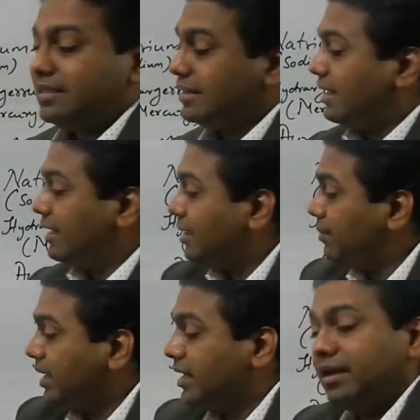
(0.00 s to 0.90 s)
the
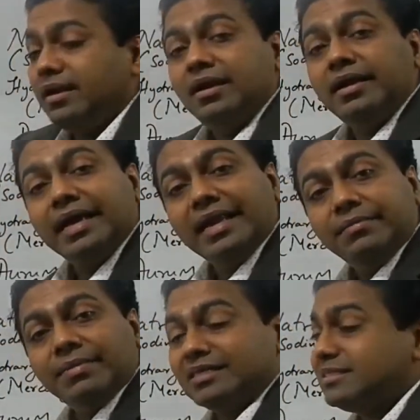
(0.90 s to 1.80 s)
chemical
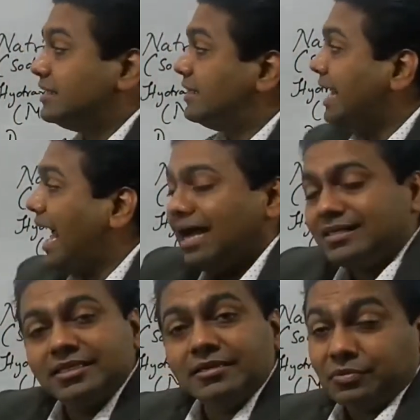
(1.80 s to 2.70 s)
elements, the
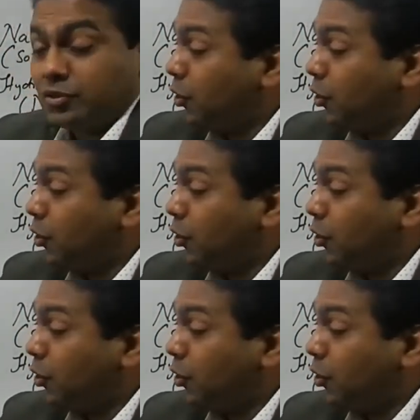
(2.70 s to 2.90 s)
atoms.